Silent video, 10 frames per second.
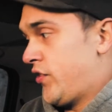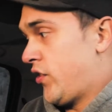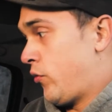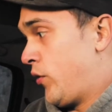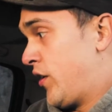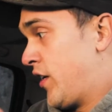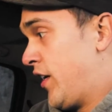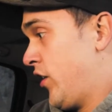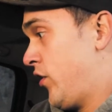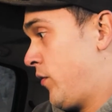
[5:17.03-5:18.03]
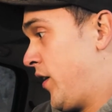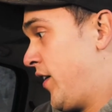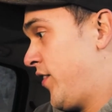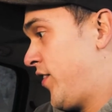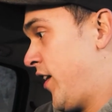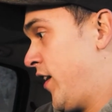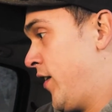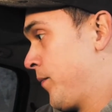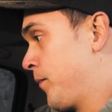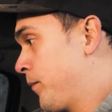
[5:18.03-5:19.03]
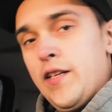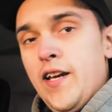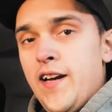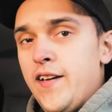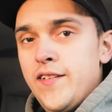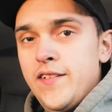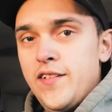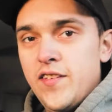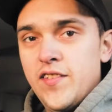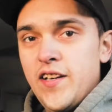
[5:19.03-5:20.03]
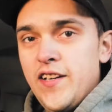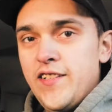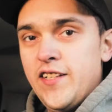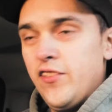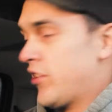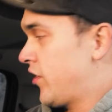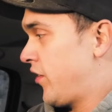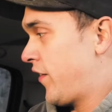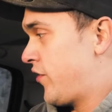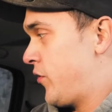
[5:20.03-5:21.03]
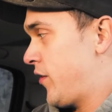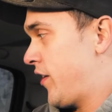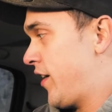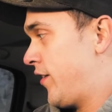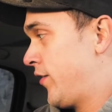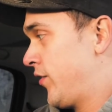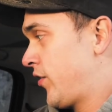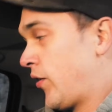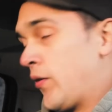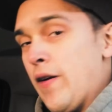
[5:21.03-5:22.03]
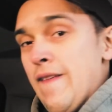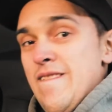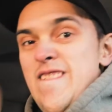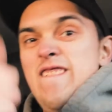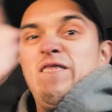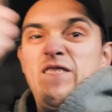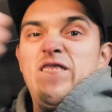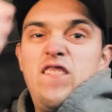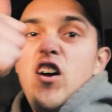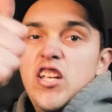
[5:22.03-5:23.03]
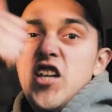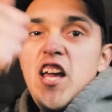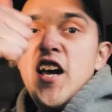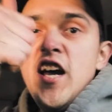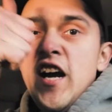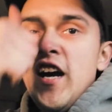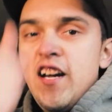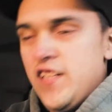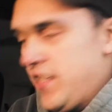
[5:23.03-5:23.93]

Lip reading: so we are getting good readings there. Yeah, just gotta take a look at all this tuning now. So, fuck yeah.